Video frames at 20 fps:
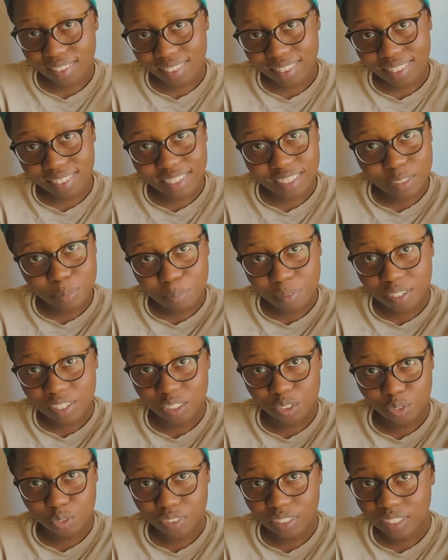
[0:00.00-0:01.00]
this book
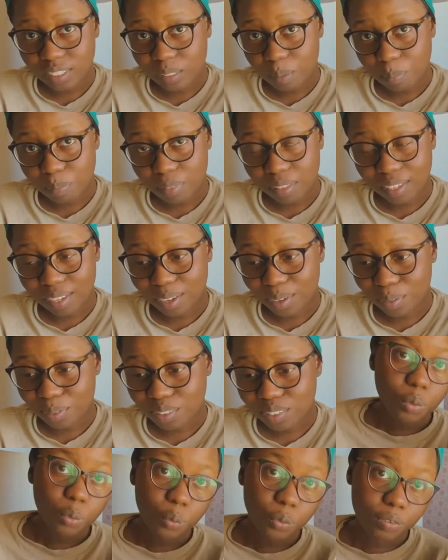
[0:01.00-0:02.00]
is really something
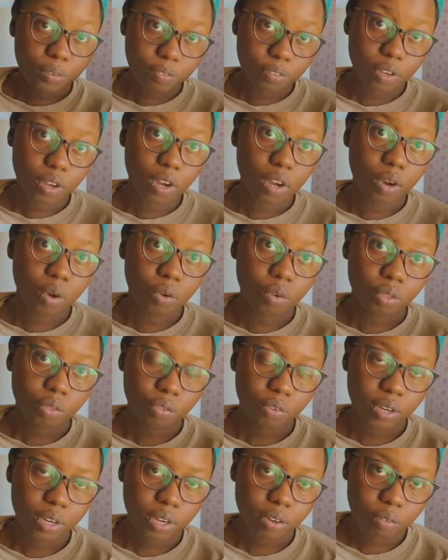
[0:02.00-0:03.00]
else. We've got
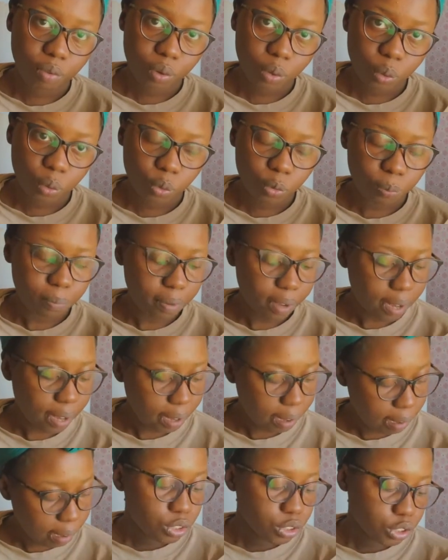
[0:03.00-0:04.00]
Three Day Road
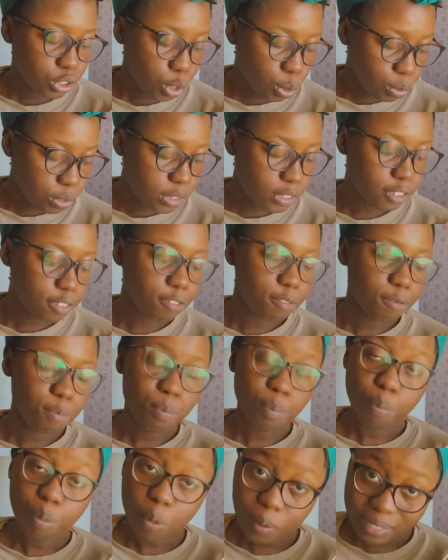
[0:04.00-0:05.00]
by Joseph
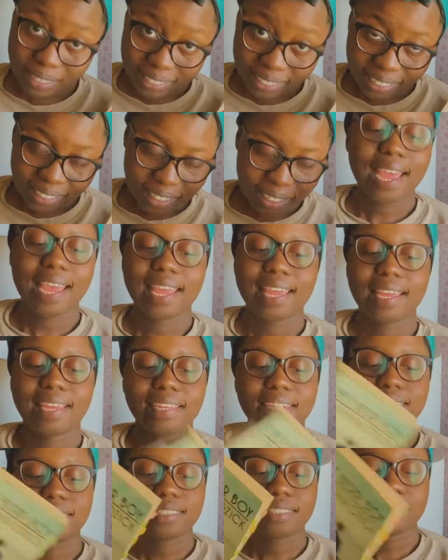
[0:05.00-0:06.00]
Boyden
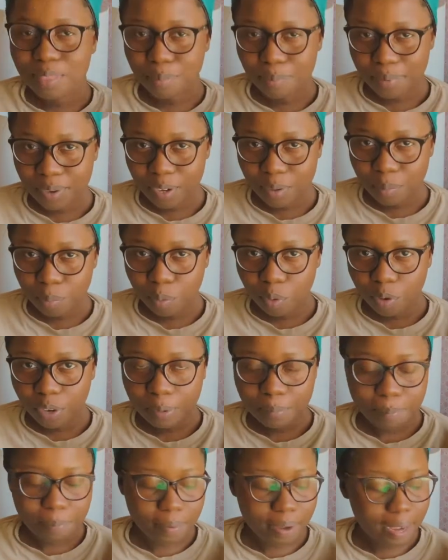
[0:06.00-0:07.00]
and The Bear Boy
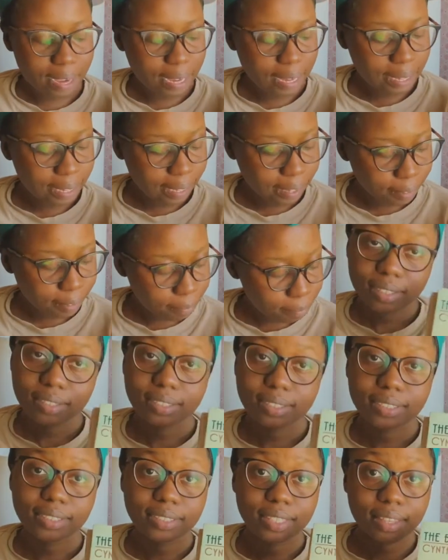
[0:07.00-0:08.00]
by
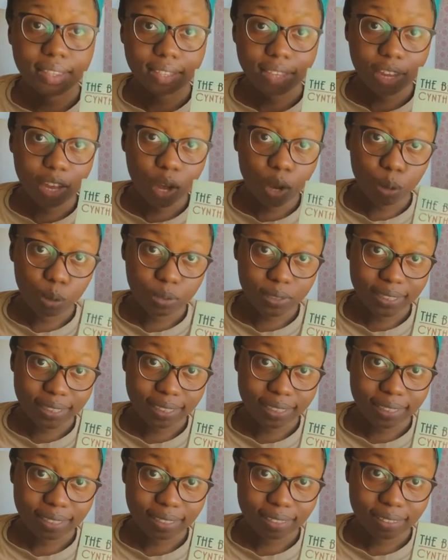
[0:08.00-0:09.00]
Cynthia
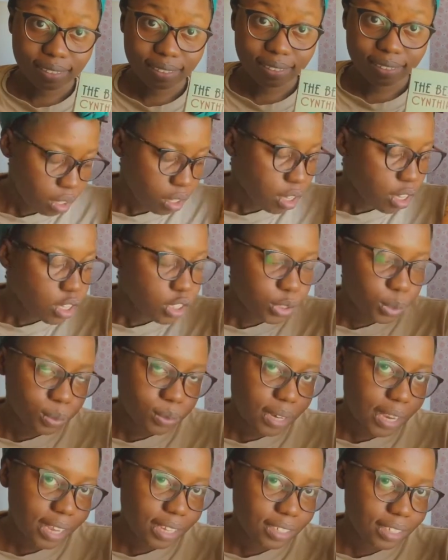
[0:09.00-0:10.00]
Ozick. So
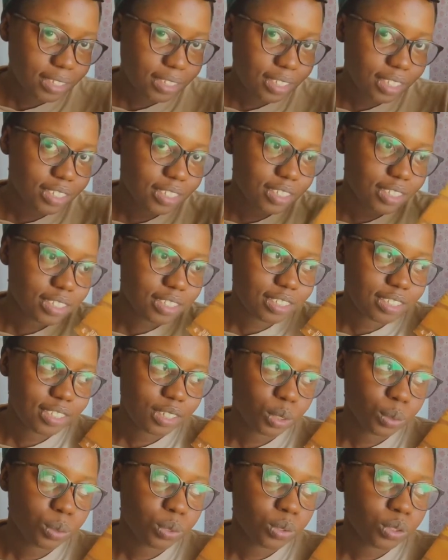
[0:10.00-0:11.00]
next is the
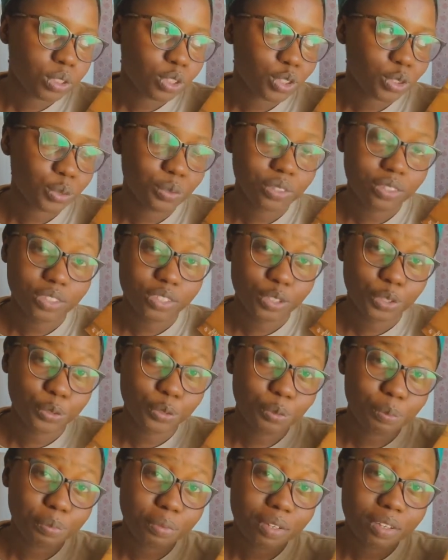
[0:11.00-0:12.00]
sequel to the Dune
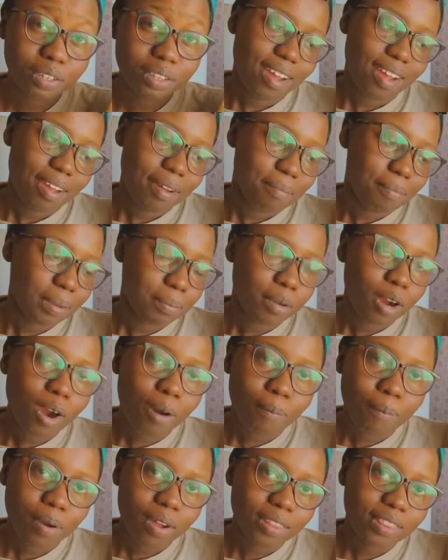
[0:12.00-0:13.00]
book. My mom
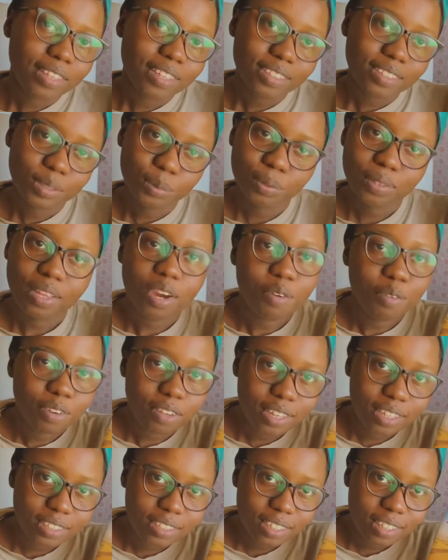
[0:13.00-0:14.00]
bought this without
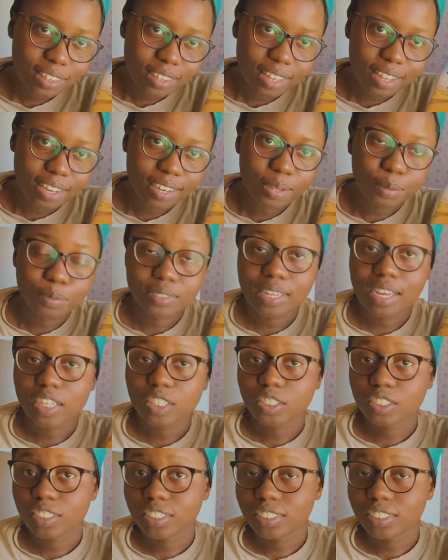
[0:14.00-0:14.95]
realizing that it was actually